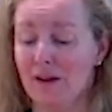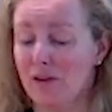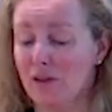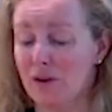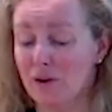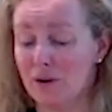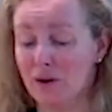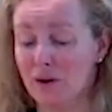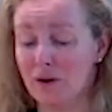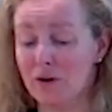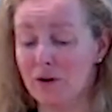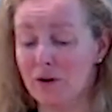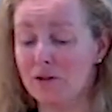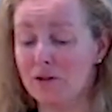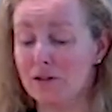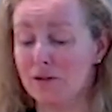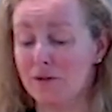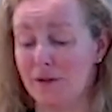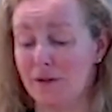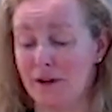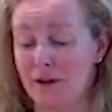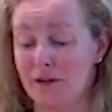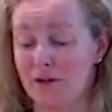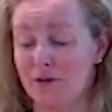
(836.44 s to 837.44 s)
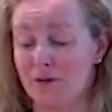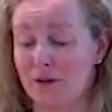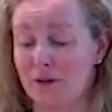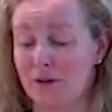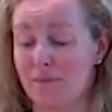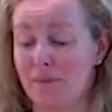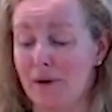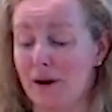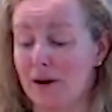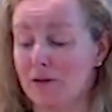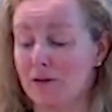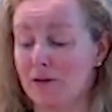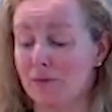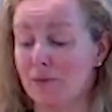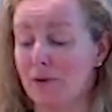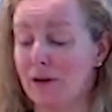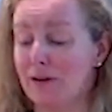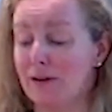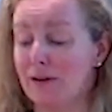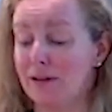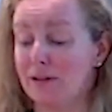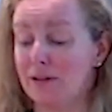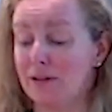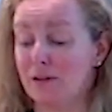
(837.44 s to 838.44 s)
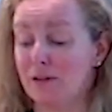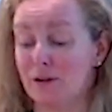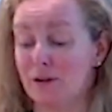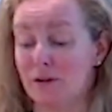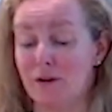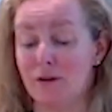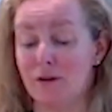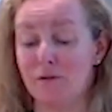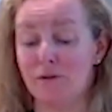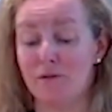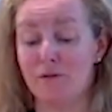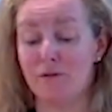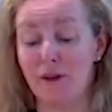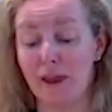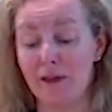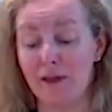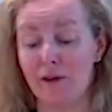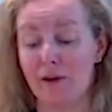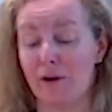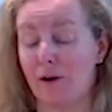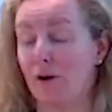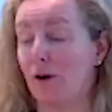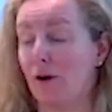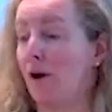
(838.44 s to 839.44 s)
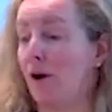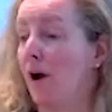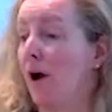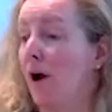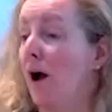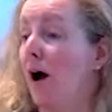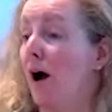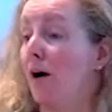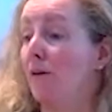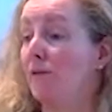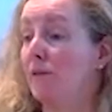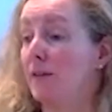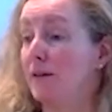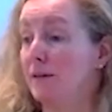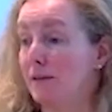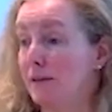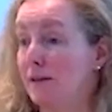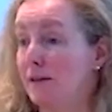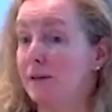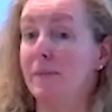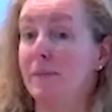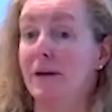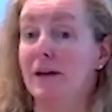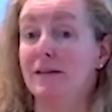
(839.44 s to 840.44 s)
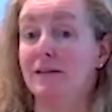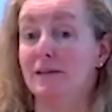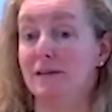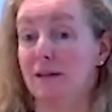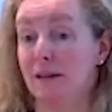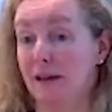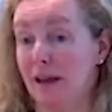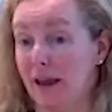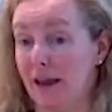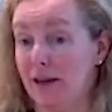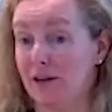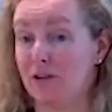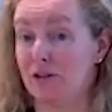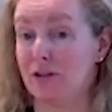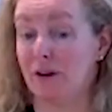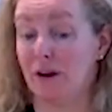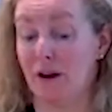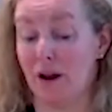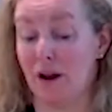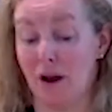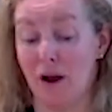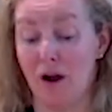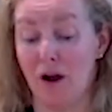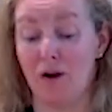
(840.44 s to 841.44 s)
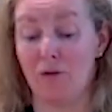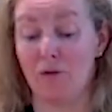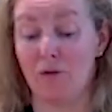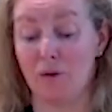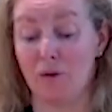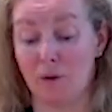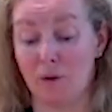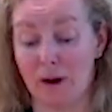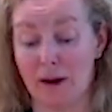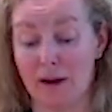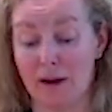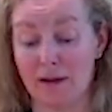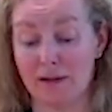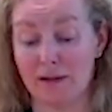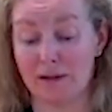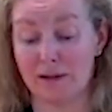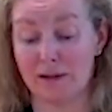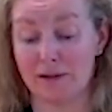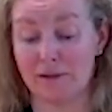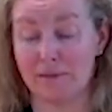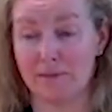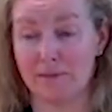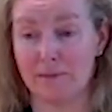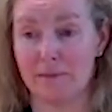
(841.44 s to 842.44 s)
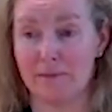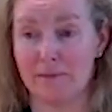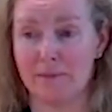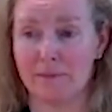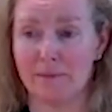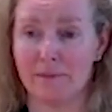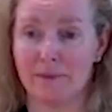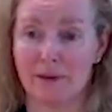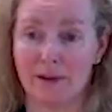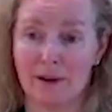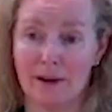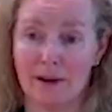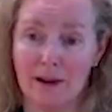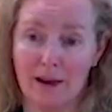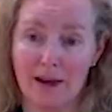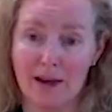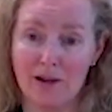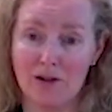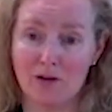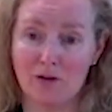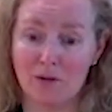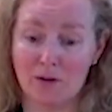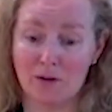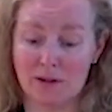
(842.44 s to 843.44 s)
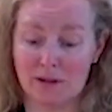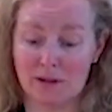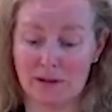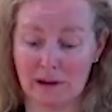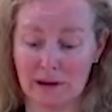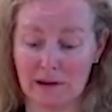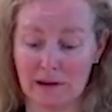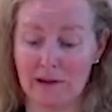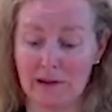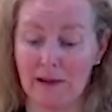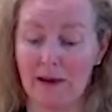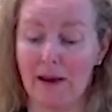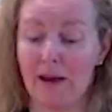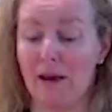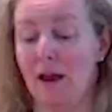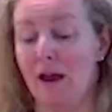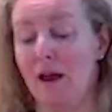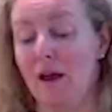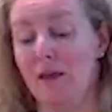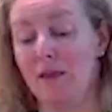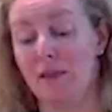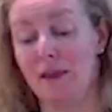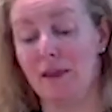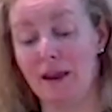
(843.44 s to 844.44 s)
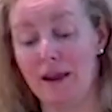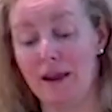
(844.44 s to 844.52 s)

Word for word: The cursed fig tree bears witness to the failure of the domestication of grace. Interestingly, the